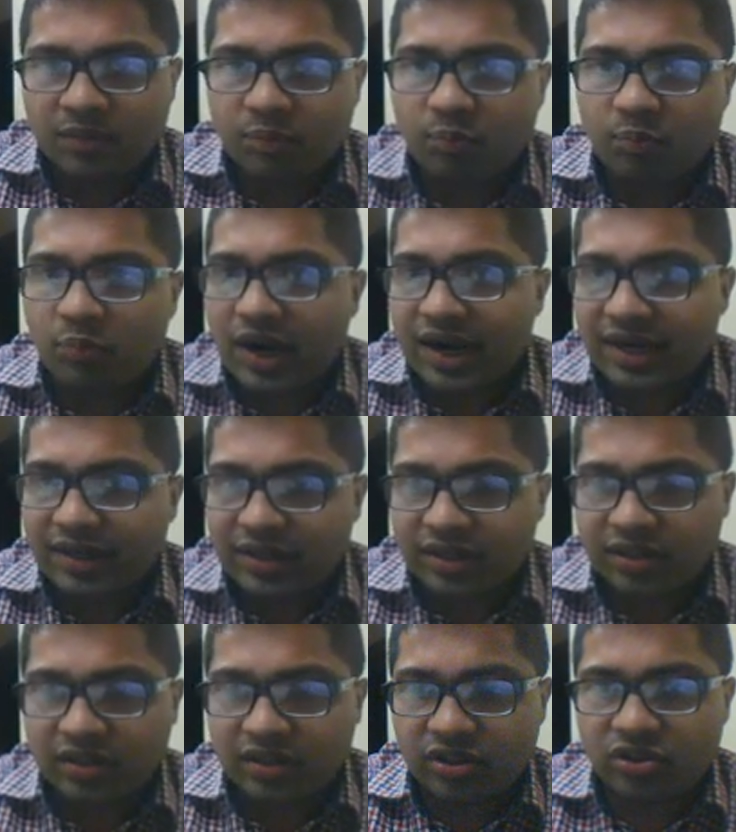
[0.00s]
but
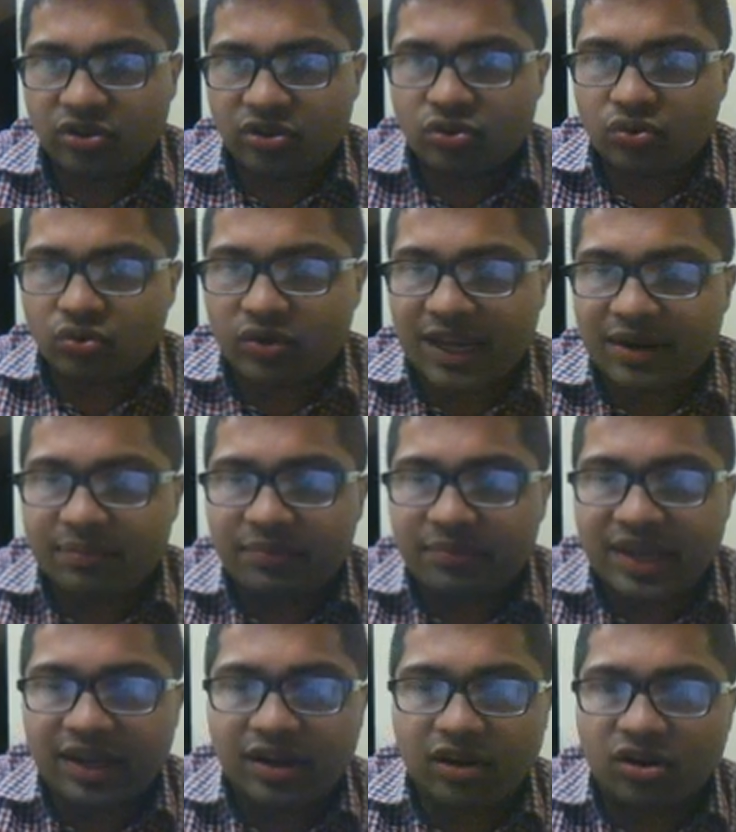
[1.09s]
you can
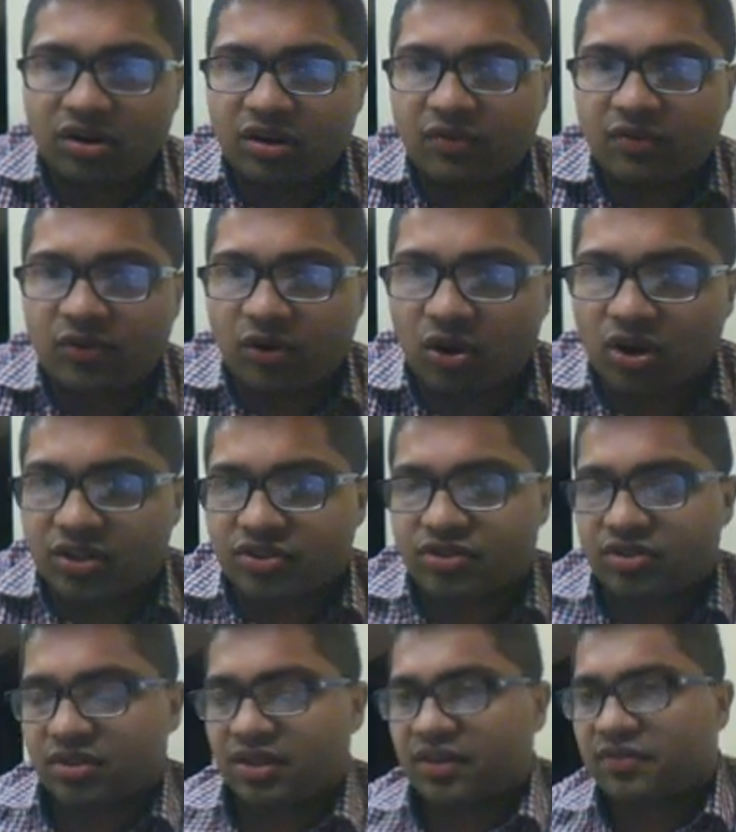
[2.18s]
make a lot of
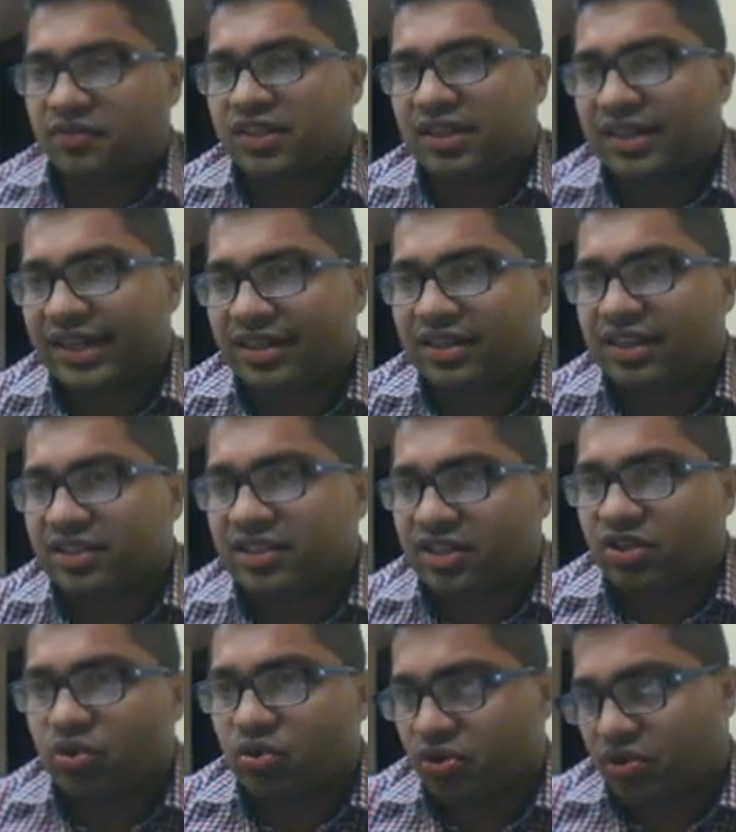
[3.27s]
loss if the trade
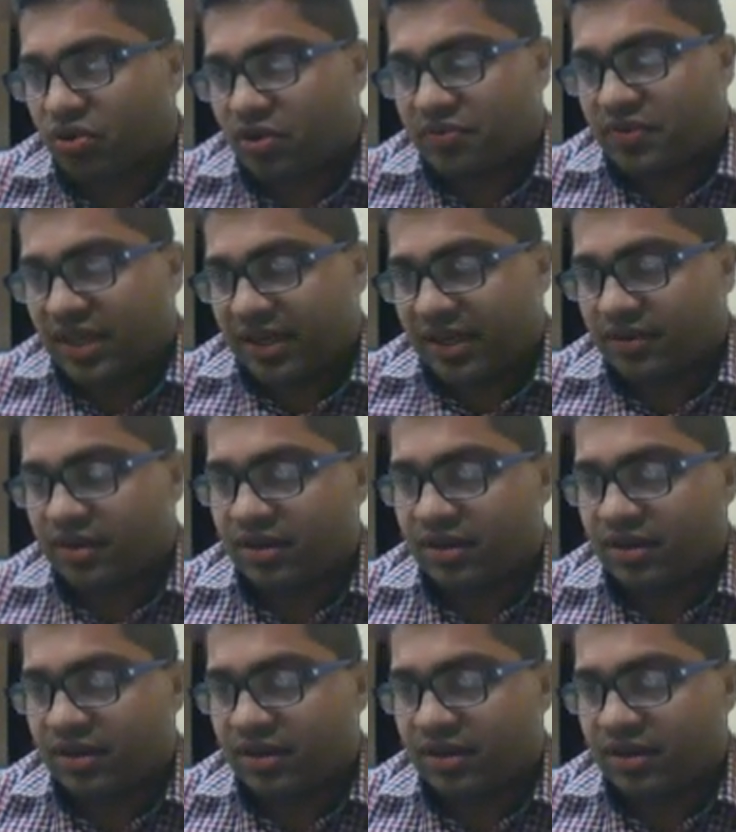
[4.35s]
doesn't go your way.